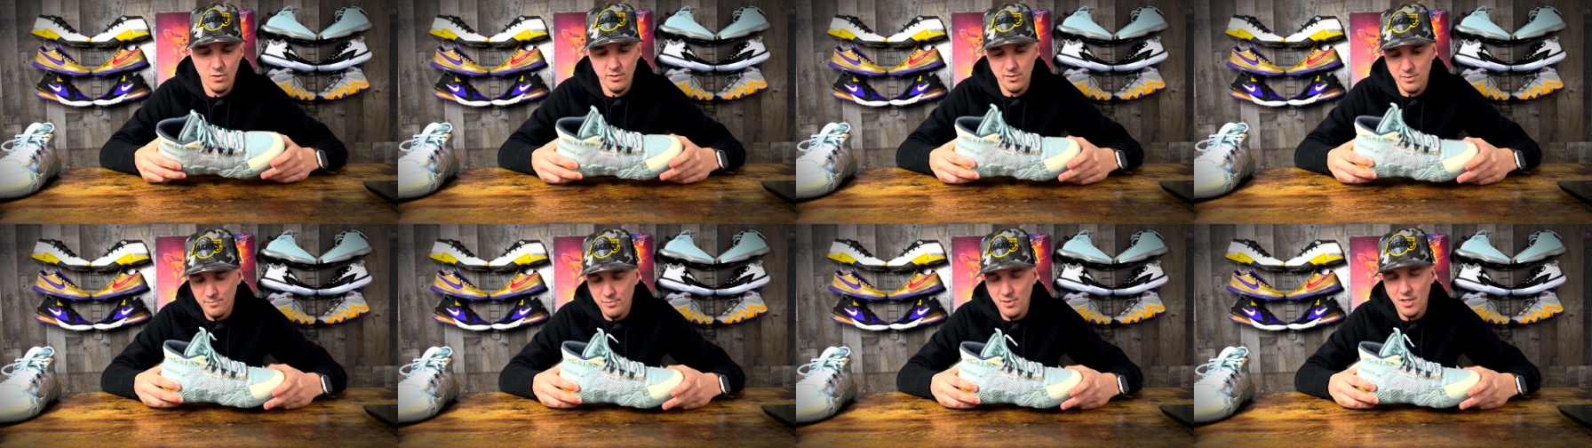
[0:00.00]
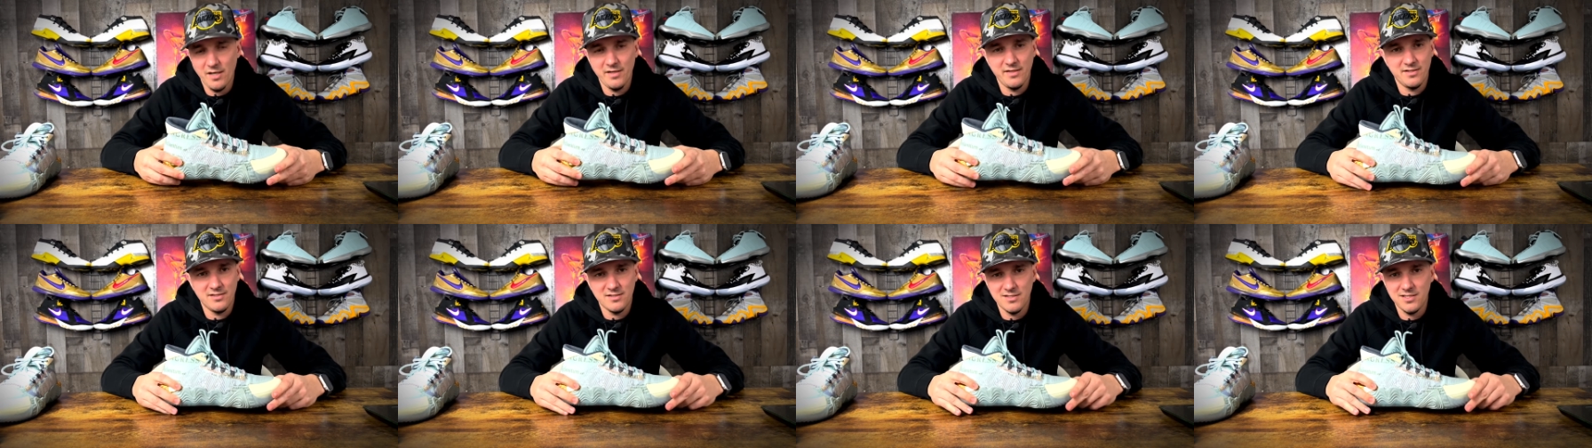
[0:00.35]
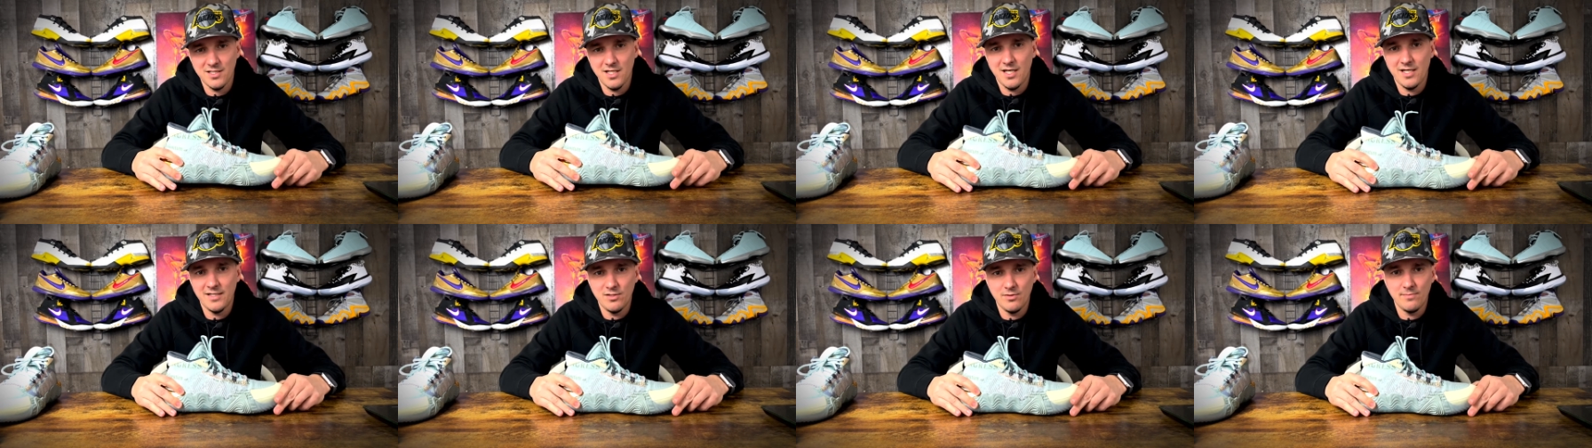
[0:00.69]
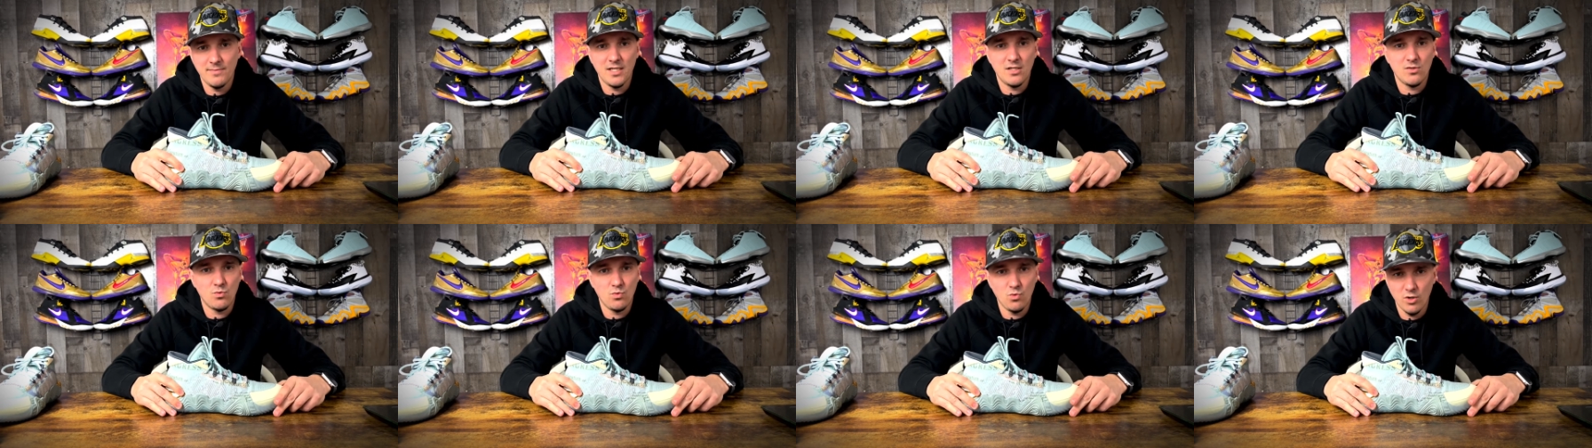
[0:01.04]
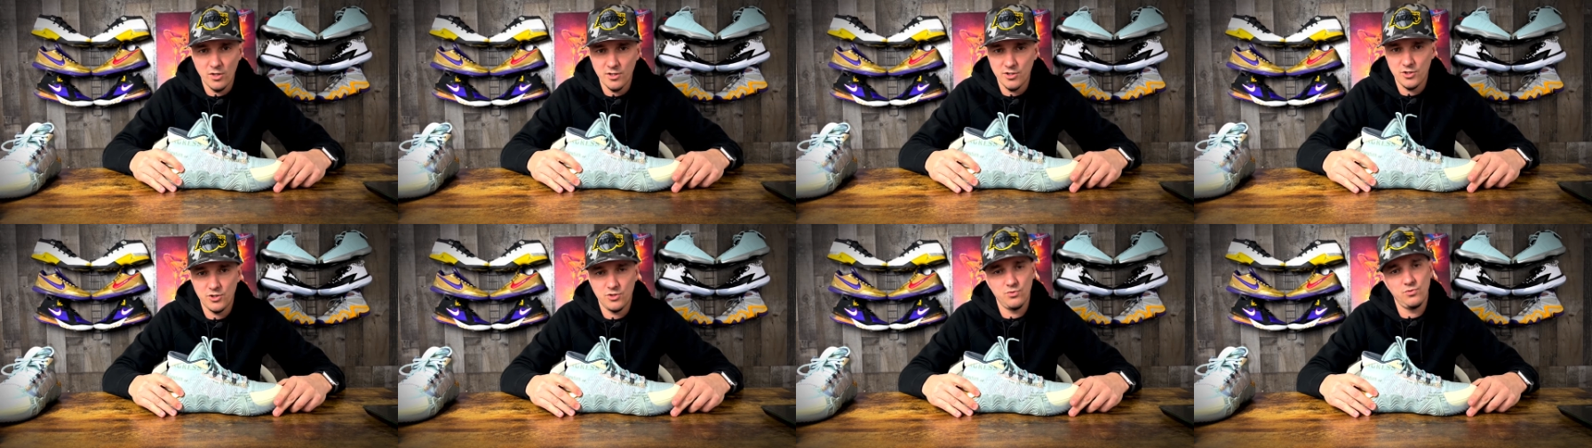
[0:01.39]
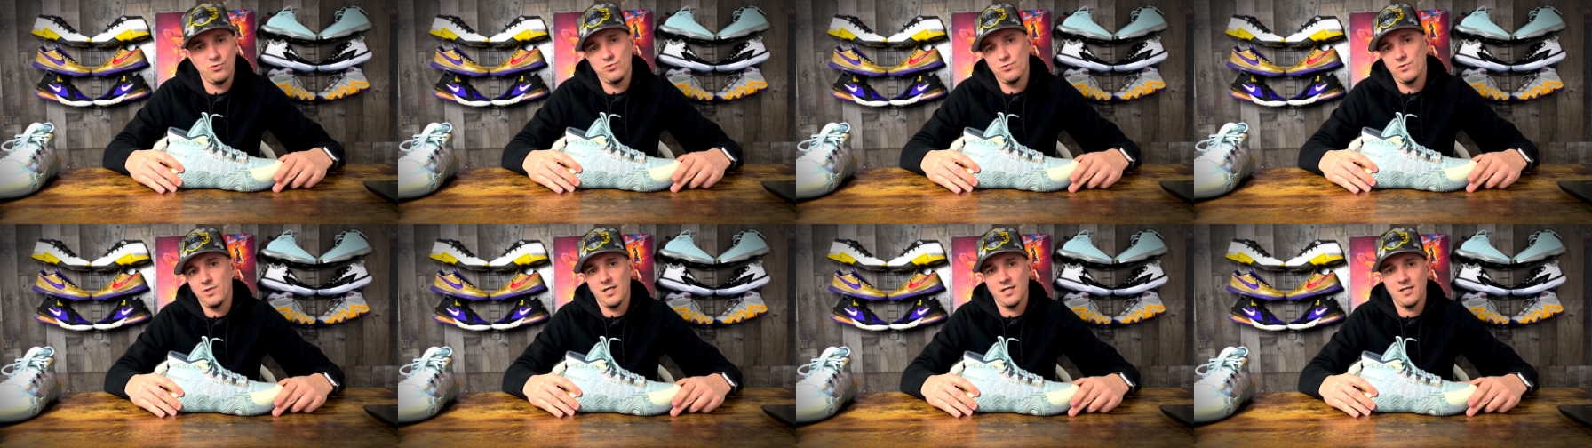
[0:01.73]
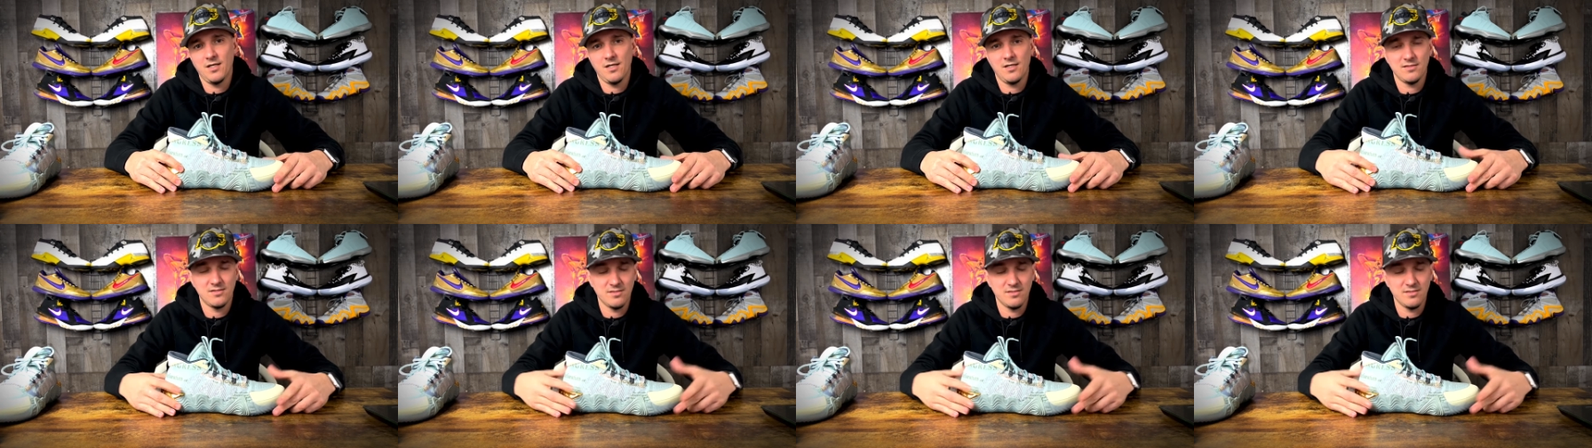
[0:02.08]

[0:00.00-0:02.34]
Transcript: You're probably going to slide no matter what shoe you got on.